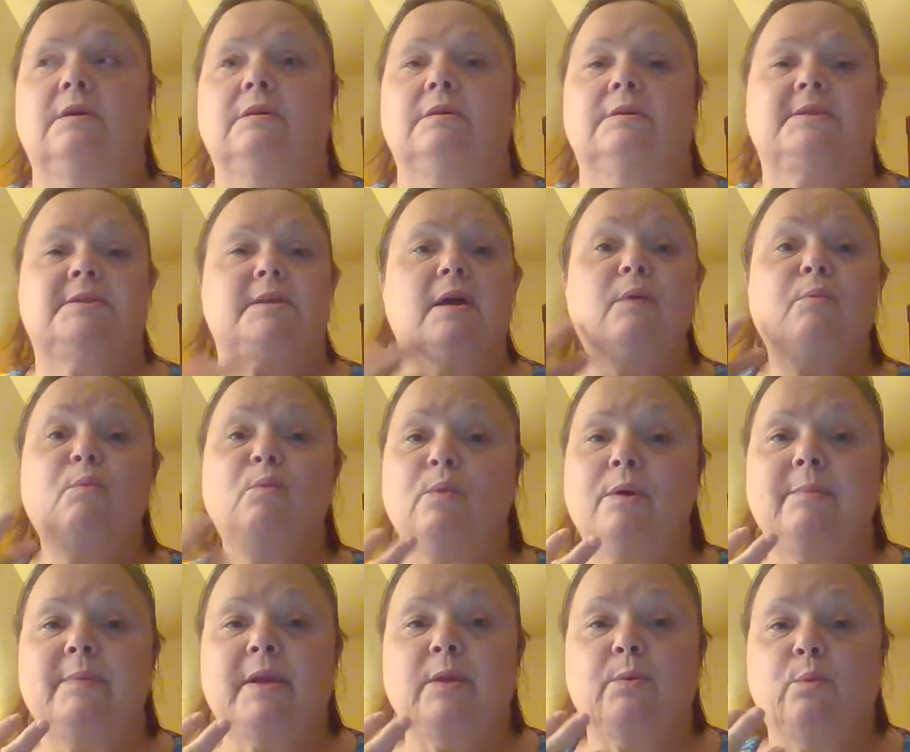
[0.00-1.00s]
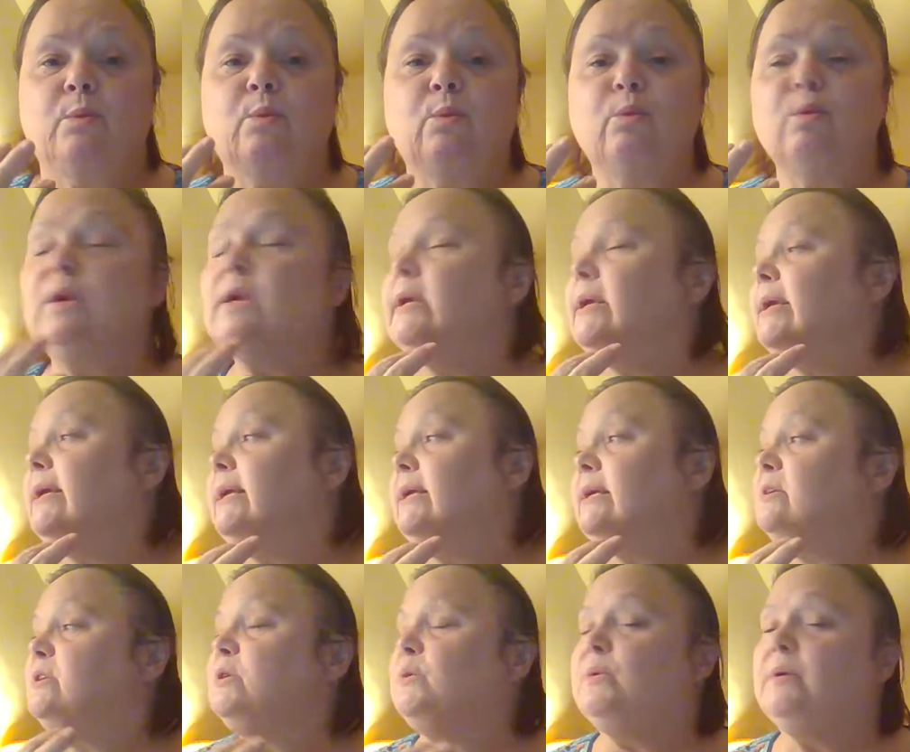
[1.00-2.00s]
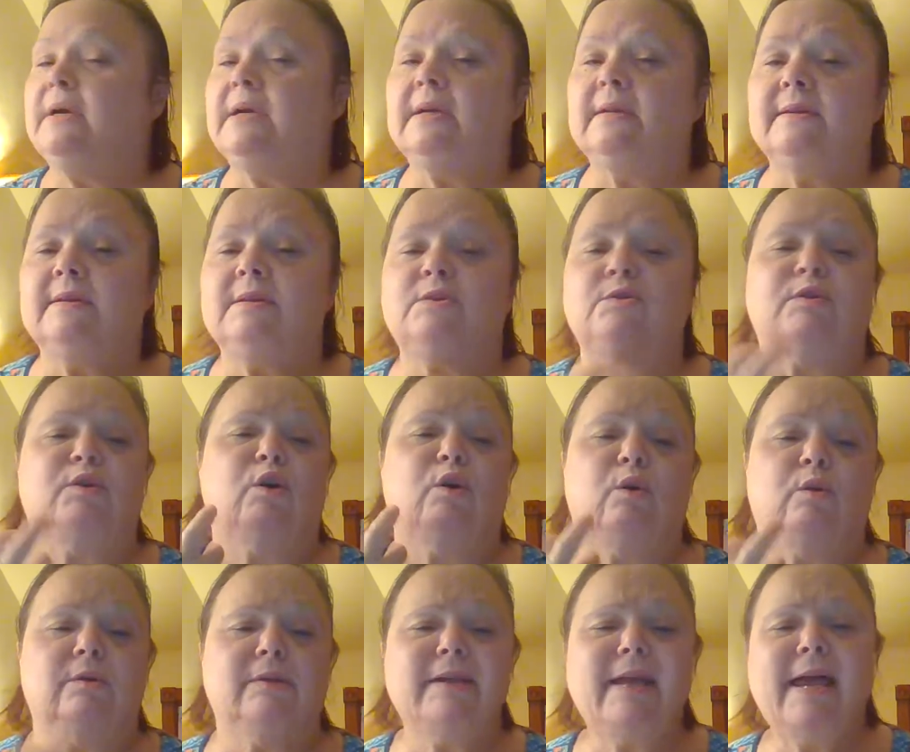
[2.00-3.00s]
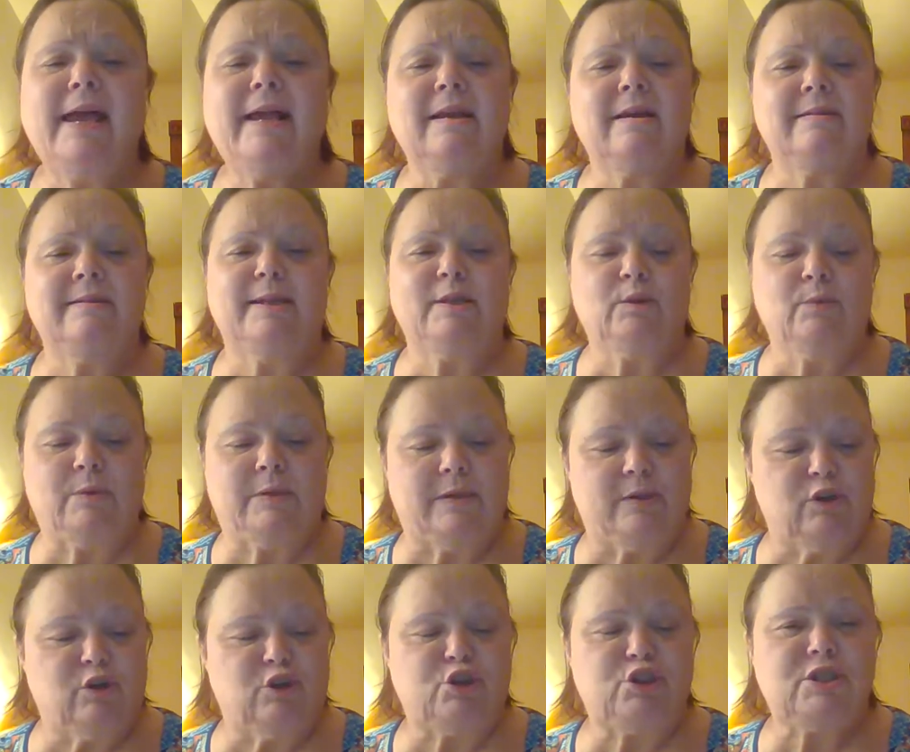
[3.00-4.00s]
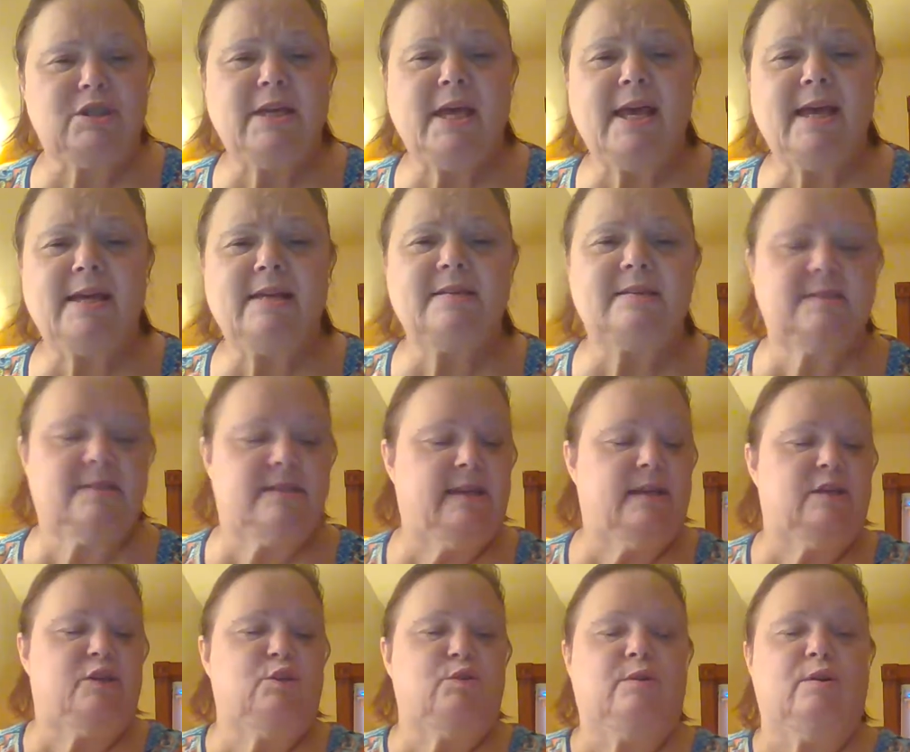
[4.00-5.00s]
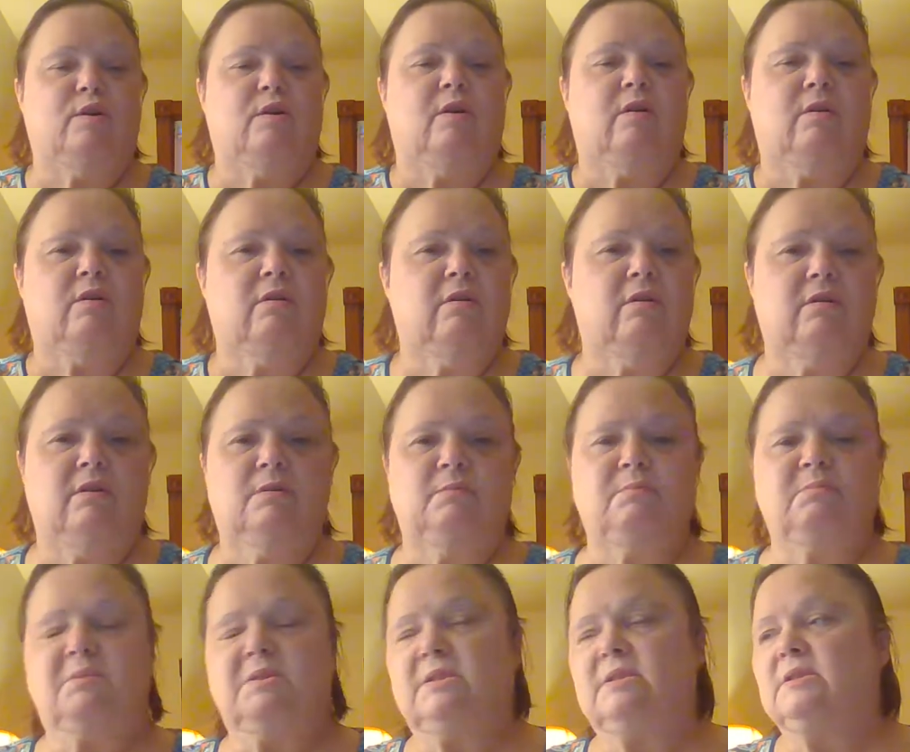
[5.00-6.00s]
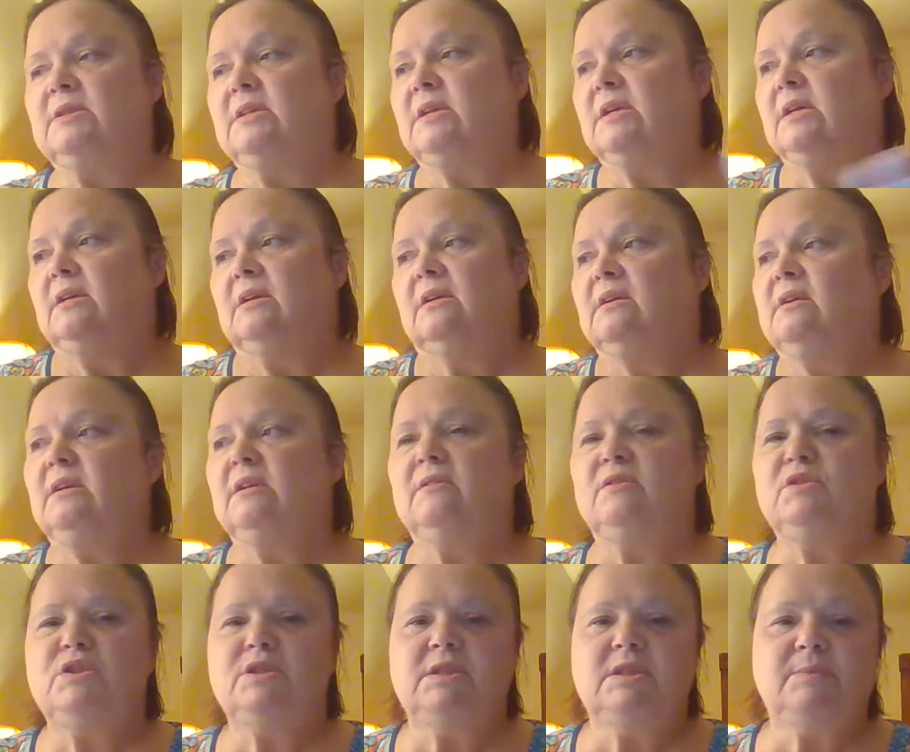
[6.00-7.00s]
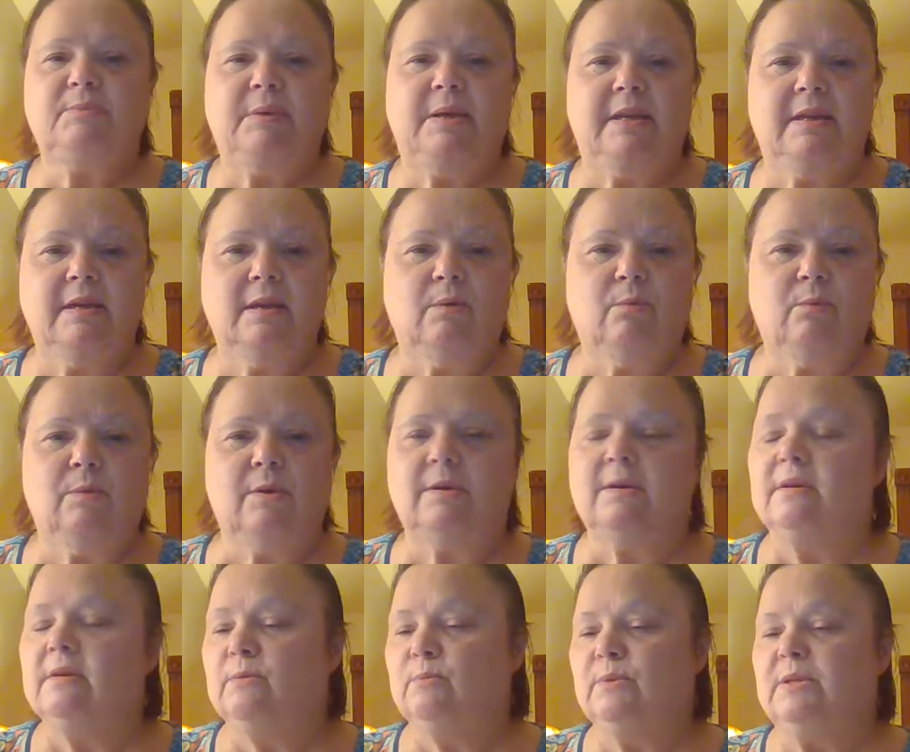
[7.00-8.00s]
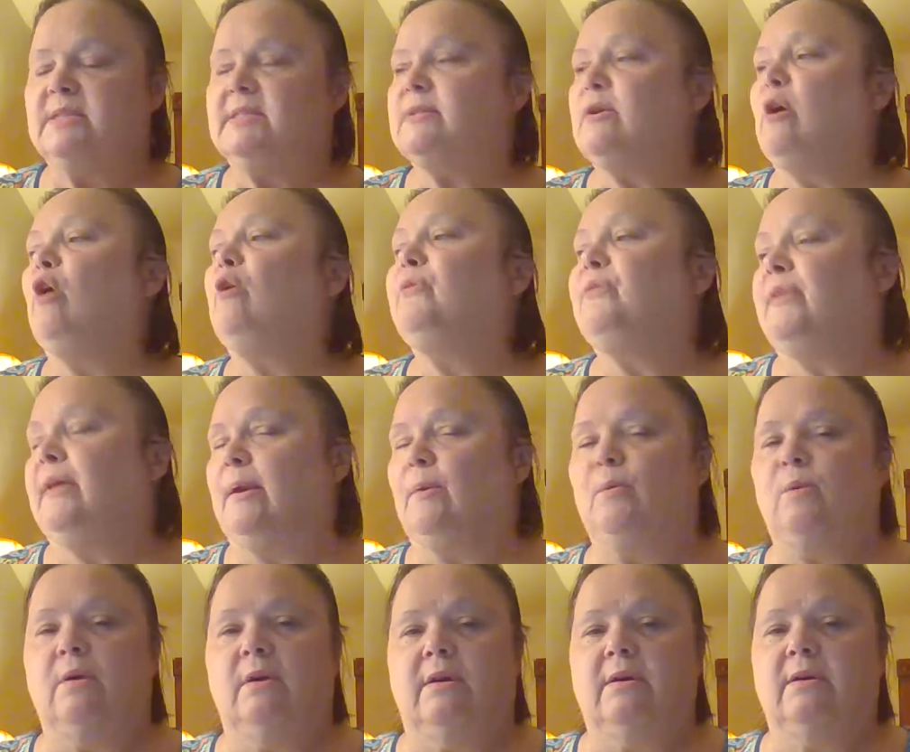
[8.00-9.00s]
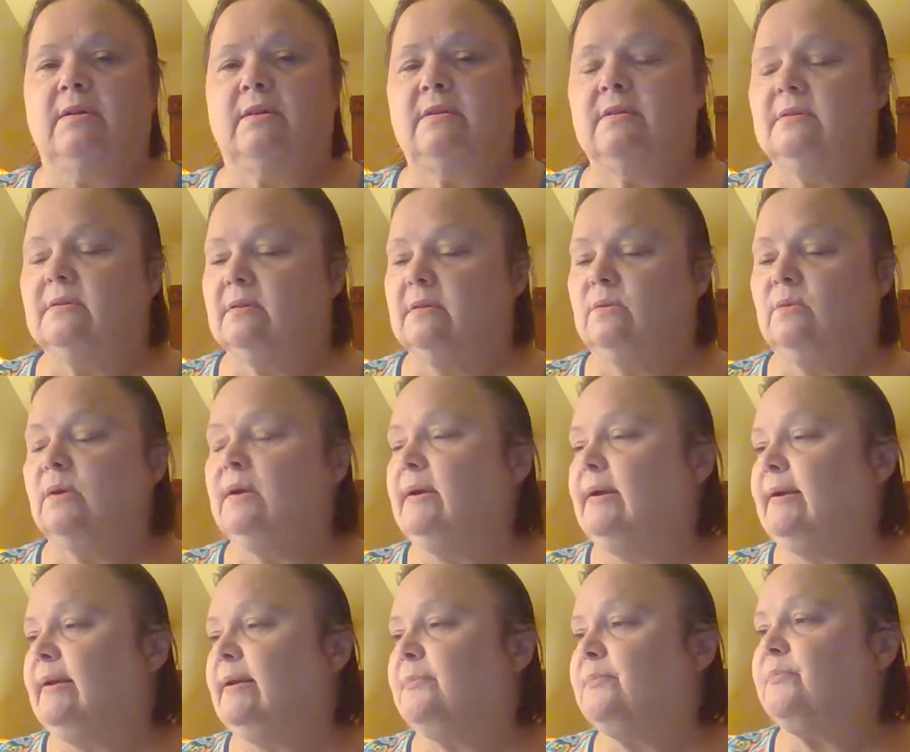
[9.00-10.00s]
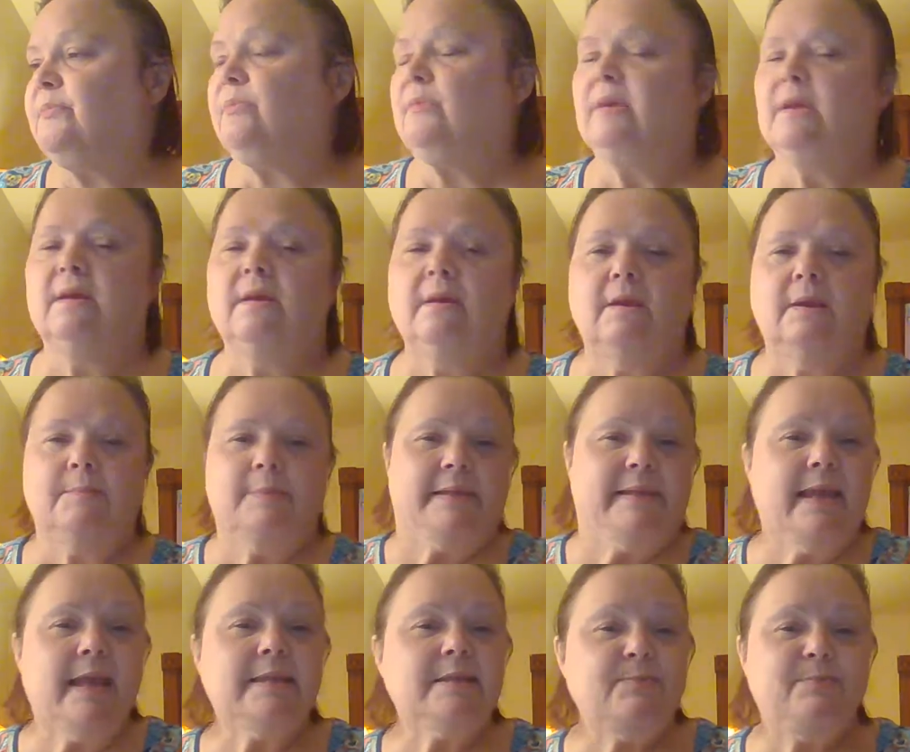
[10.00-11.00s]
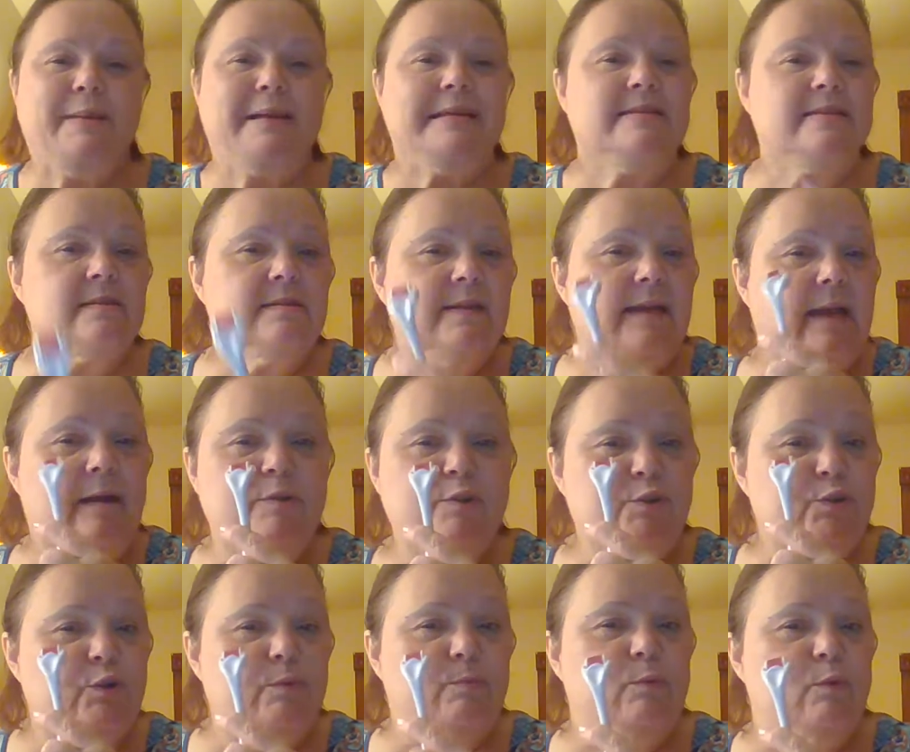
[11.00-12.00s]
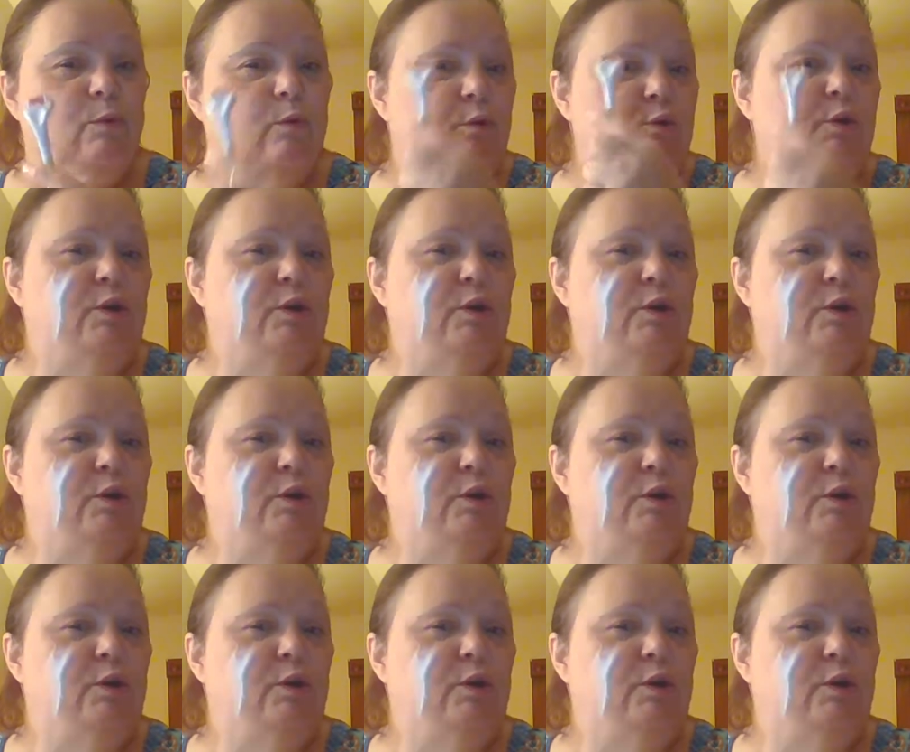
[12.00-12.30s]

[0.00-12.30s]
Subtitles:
Some women really get into it, and they do their whole neck, they do it on their chest, they do their arms, you know, just depending on what result they want, okay? But that's basically how you dermaroll.